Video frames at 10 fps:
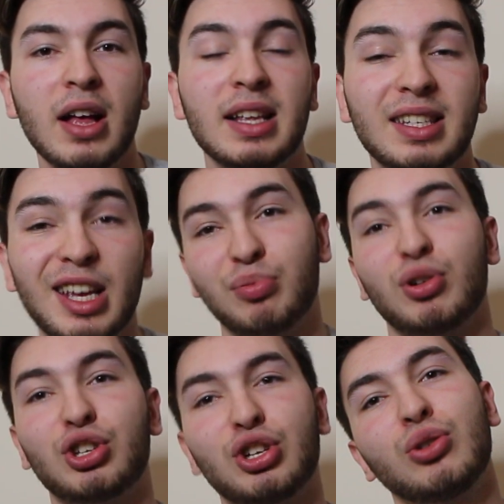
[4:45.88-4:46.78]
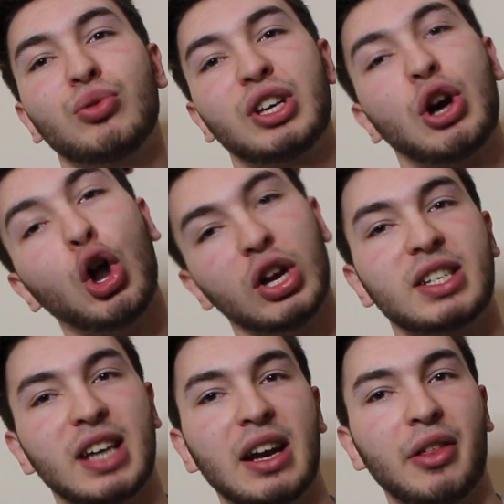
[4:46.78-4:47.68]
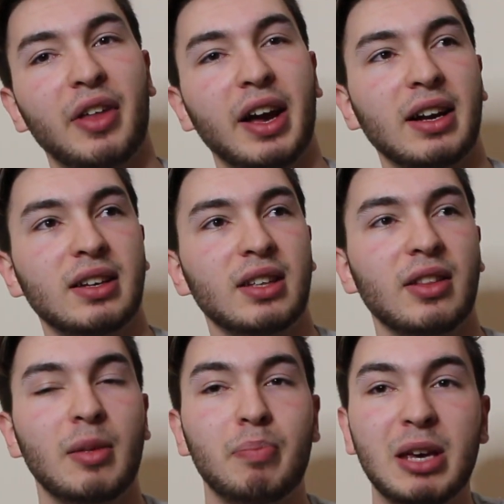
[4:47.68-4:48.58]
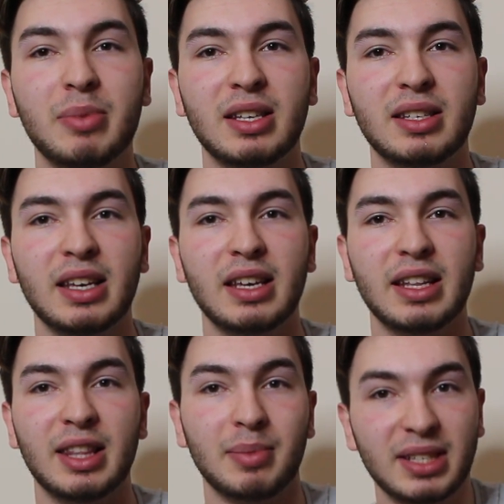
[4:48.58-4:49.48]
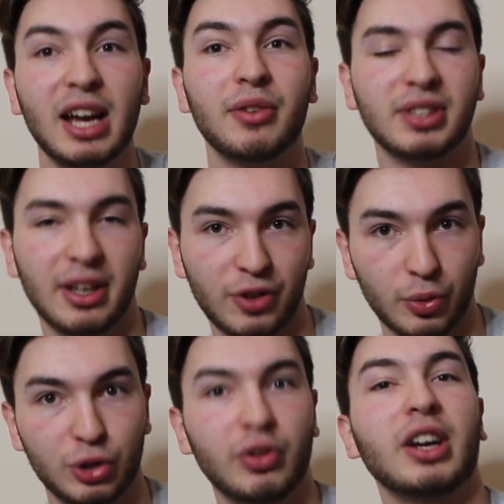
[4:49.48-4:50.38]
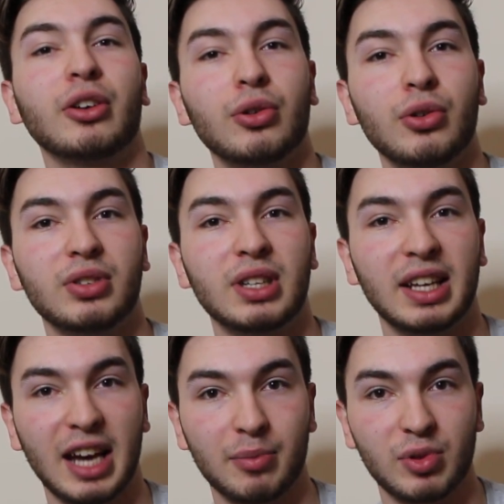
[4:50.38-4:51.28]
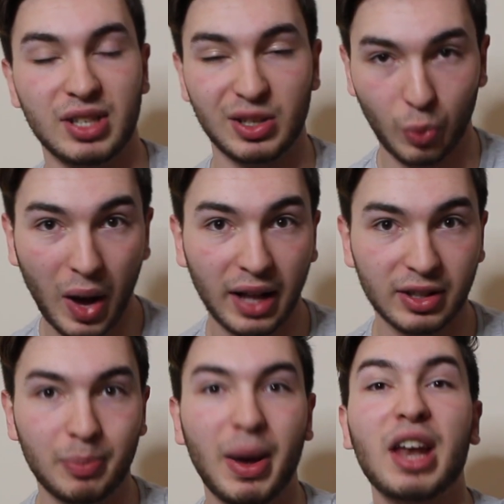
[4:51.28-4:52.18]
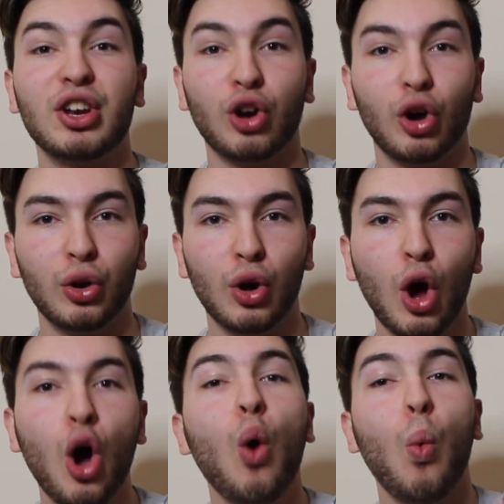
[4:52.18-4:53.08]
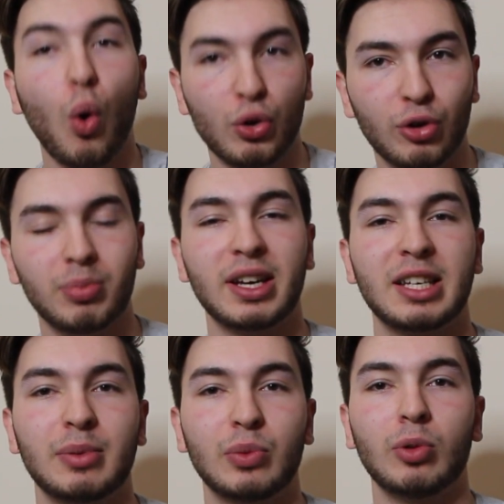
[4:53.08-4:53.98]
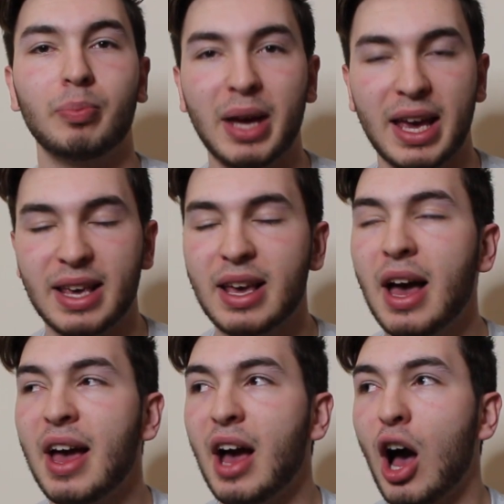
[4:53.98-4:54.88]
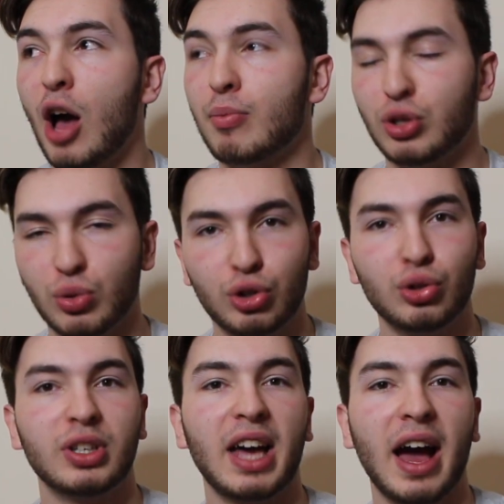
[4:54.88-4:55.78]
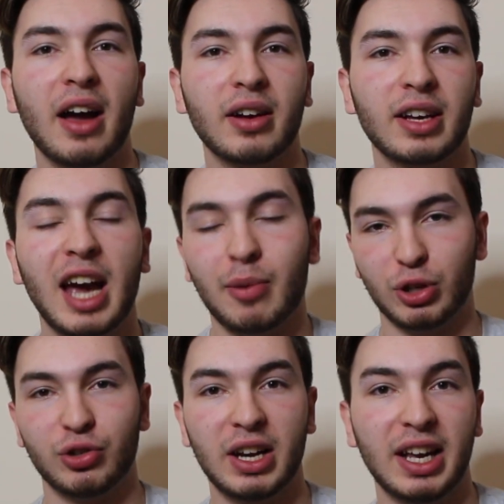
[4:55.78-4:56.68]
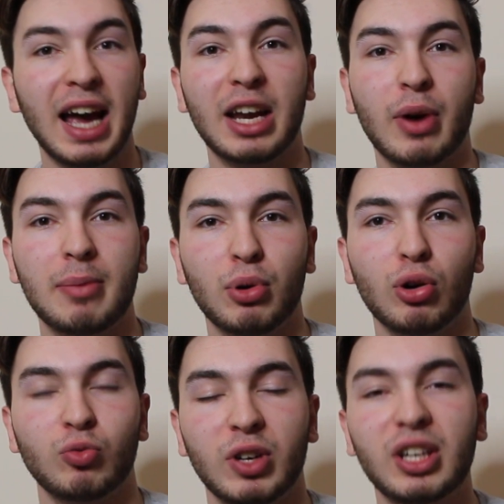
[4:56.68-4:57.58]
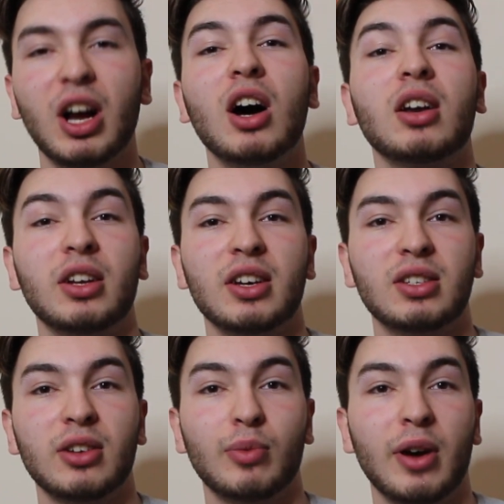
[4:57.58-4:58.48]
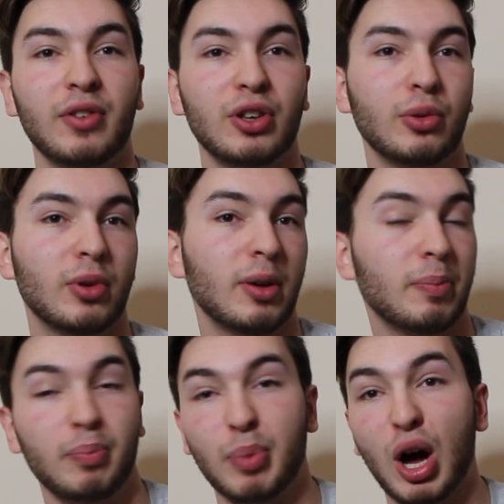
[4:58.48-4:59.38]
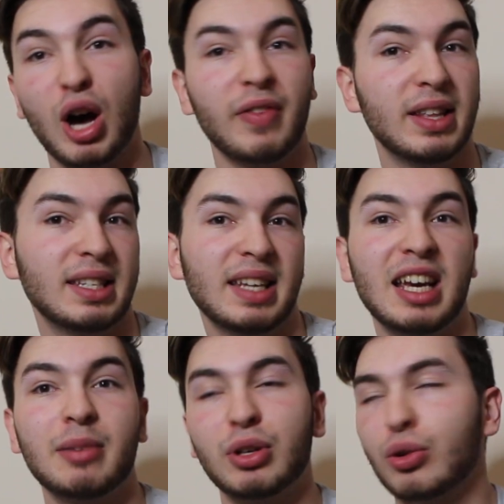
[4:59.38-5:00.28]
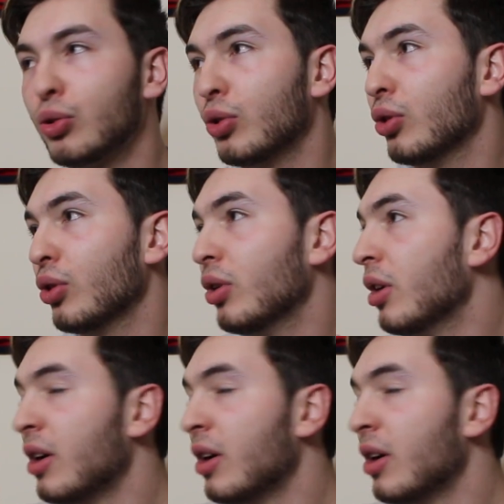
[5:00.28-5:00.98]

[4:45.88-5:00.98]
Separate to the college side of things, the BBC themselves give you a training course in cameras as well, depending on what your placement will be. You should get camera training anyway, but regardless of whether you are part of entertainment or